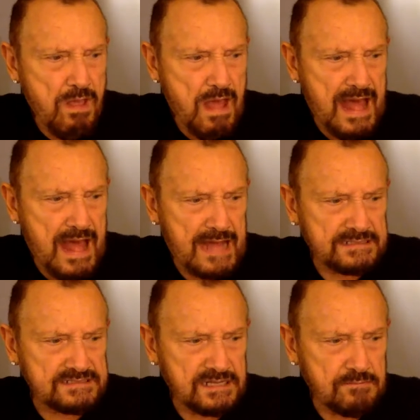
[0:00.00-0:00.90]

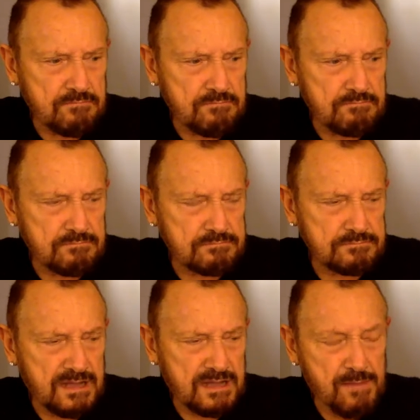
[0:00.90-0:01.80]
And
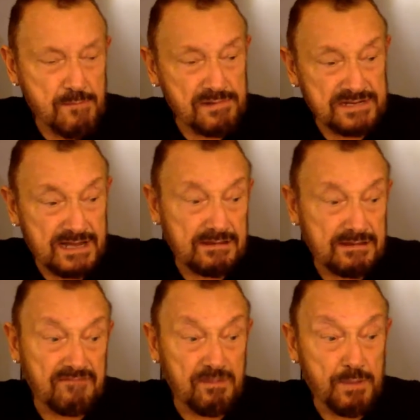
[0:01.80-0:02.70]
I remember at our
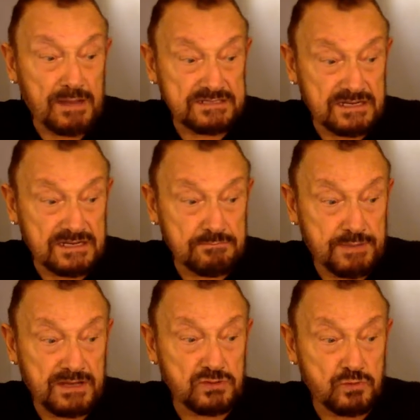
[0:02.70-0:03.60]
lovely party in
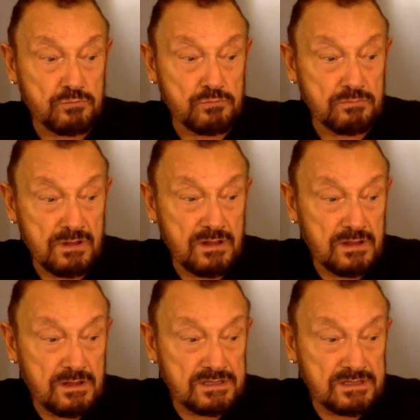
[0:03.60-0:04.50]
Benidorm
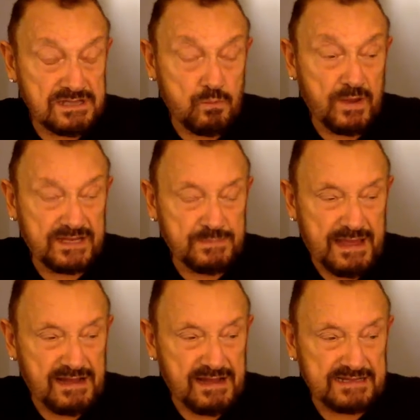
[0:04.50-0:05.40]
some weeks
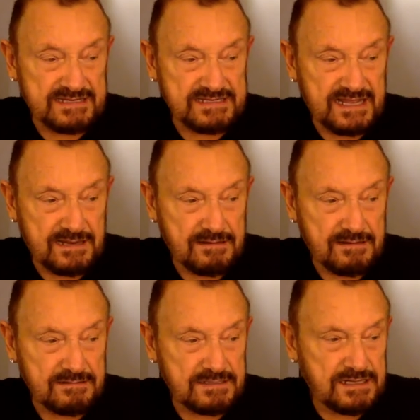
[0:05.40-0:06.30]
back, I did tell a
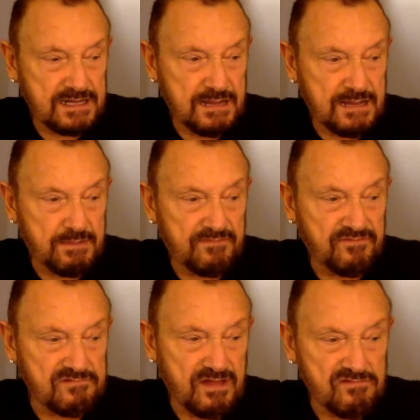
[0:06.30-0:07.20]
couple of
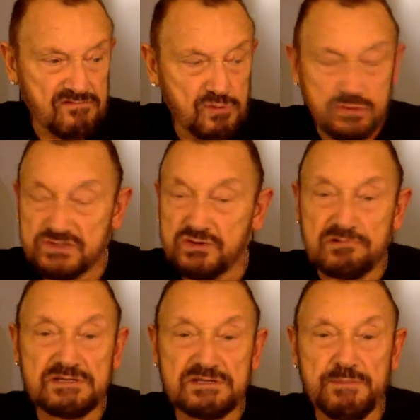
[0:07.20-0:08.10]
rather rude
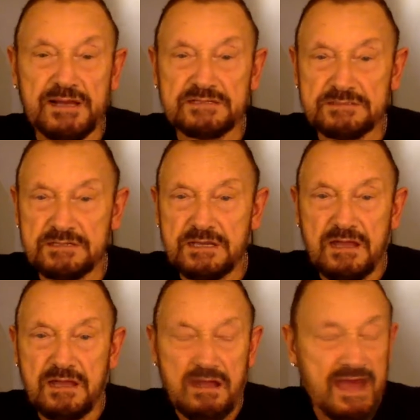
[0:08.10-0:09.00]
stories about
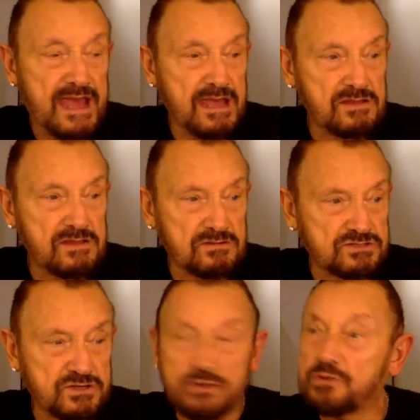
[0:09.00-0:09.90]
A, Doctor
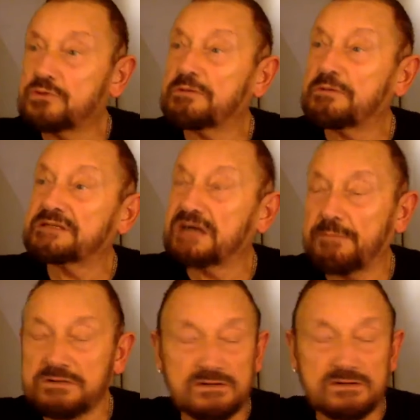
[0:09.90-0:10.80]
Who, my time
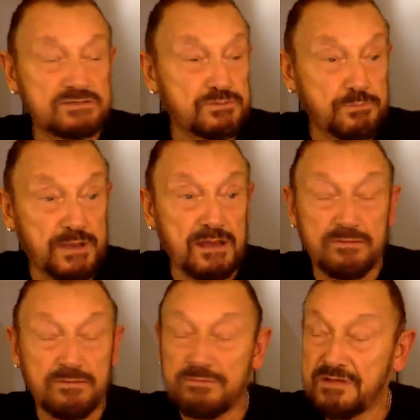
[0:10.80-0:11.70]
on Doctor, and B,
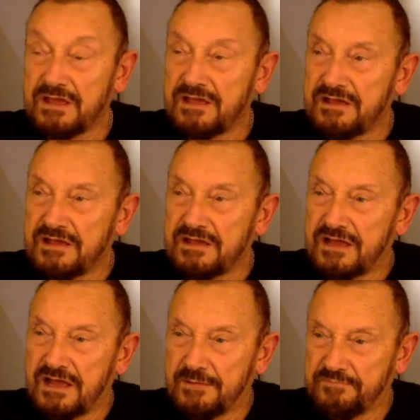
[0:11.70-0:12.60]
on
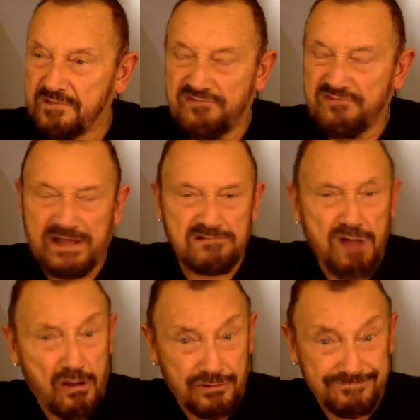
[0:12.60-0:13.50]
Fraggle Rock.